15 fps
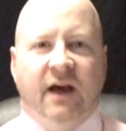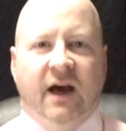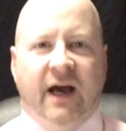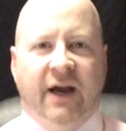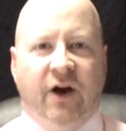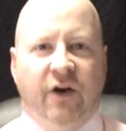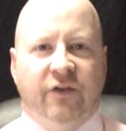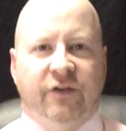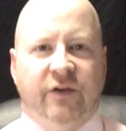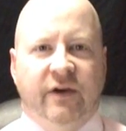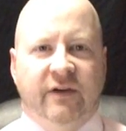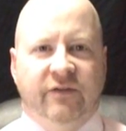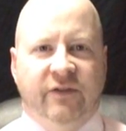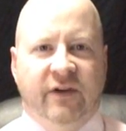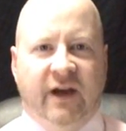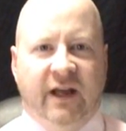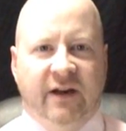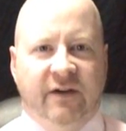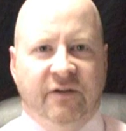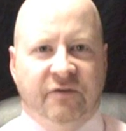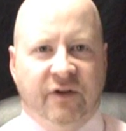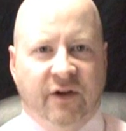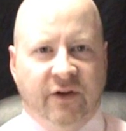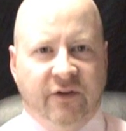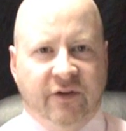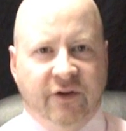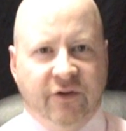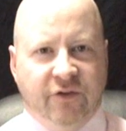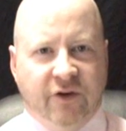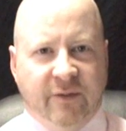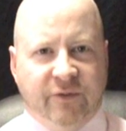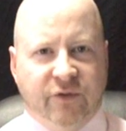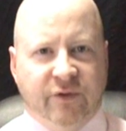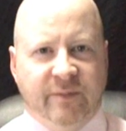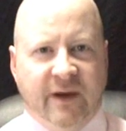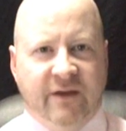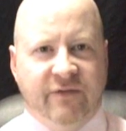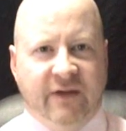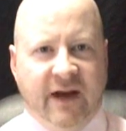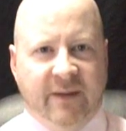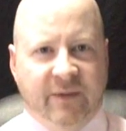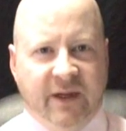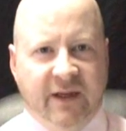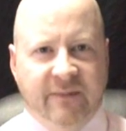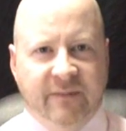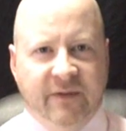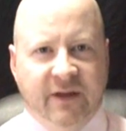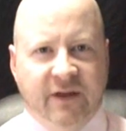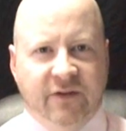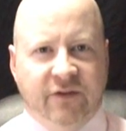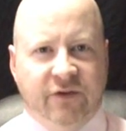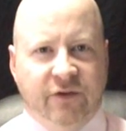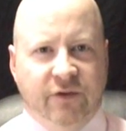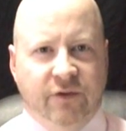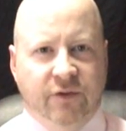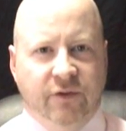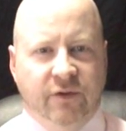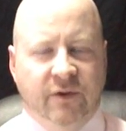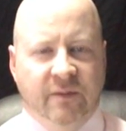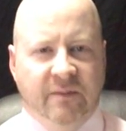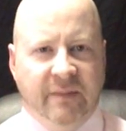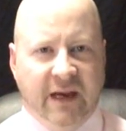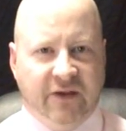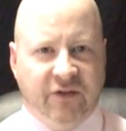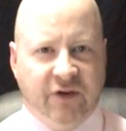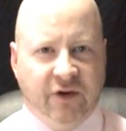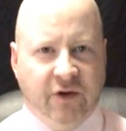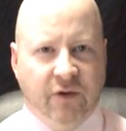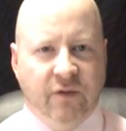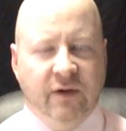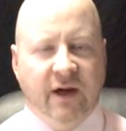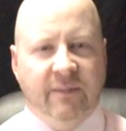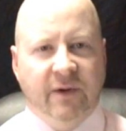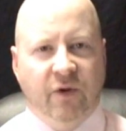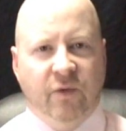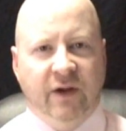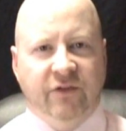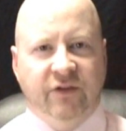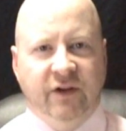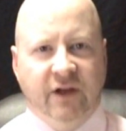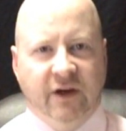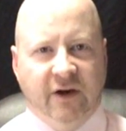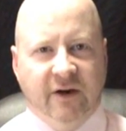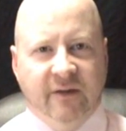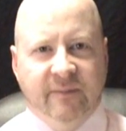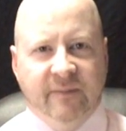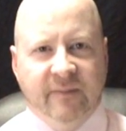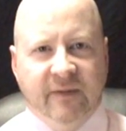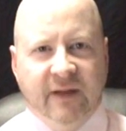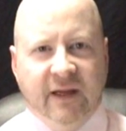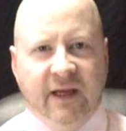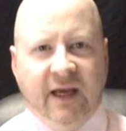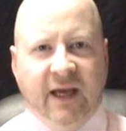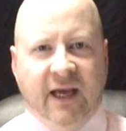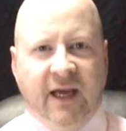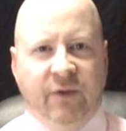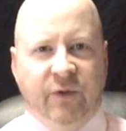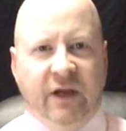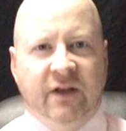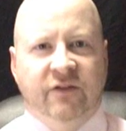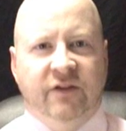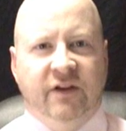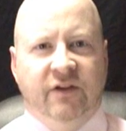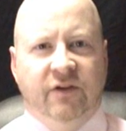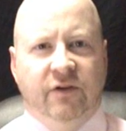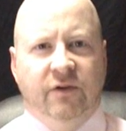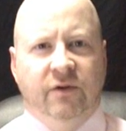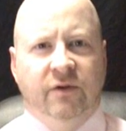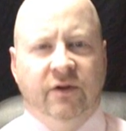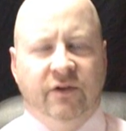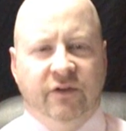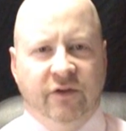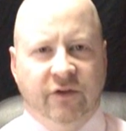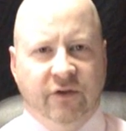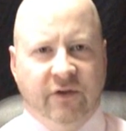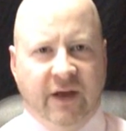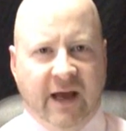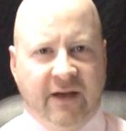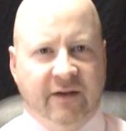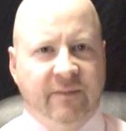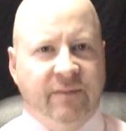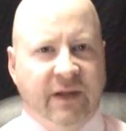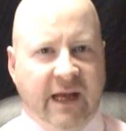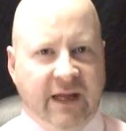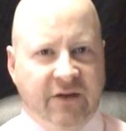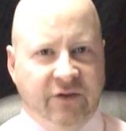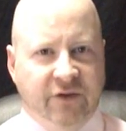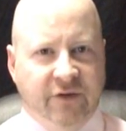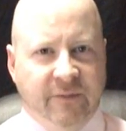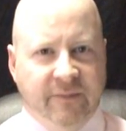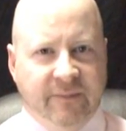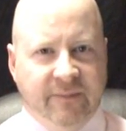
I also have done volunteer trips with my family to Mexico about once a year, and we continue to do that and plan to.